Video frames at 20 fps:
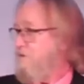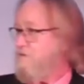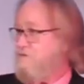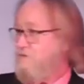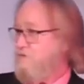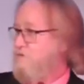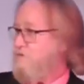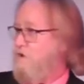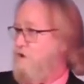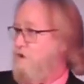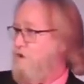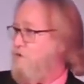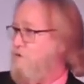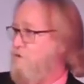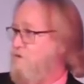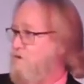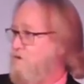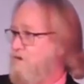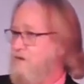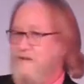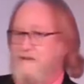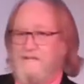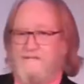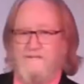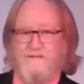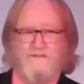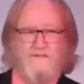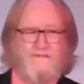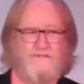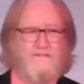It's a tall order, and
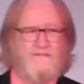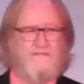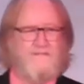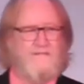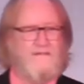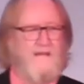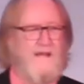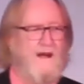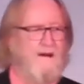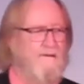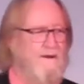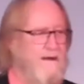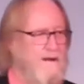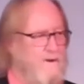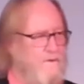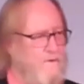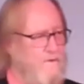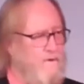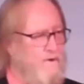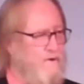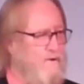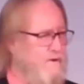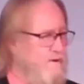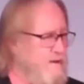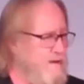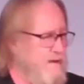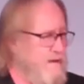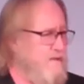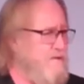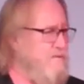it's a scary
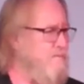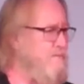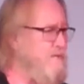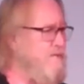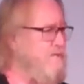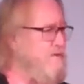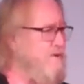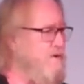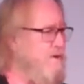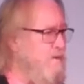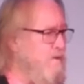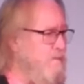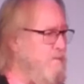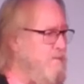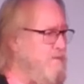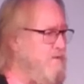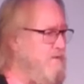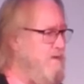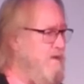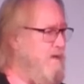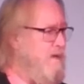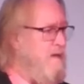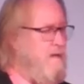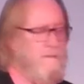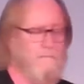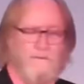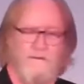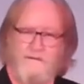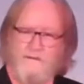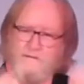order in human terms.
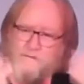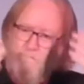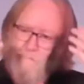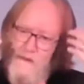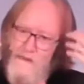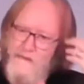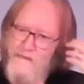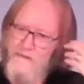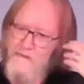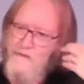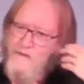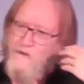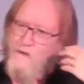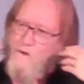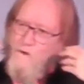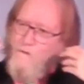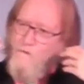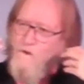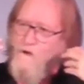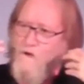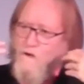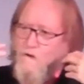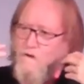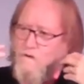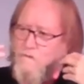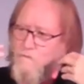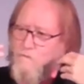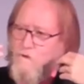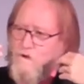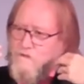Because my ego
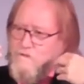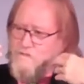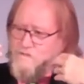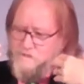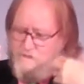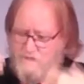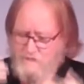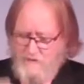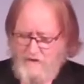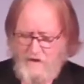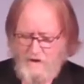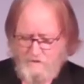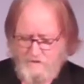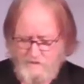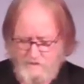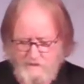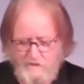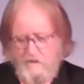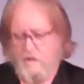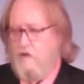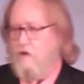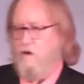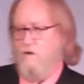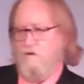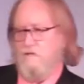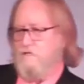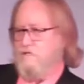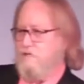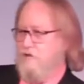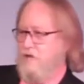wants to calculate, you
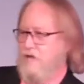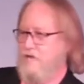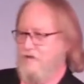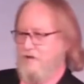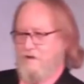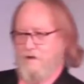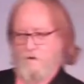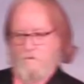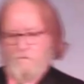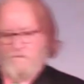know, it's like,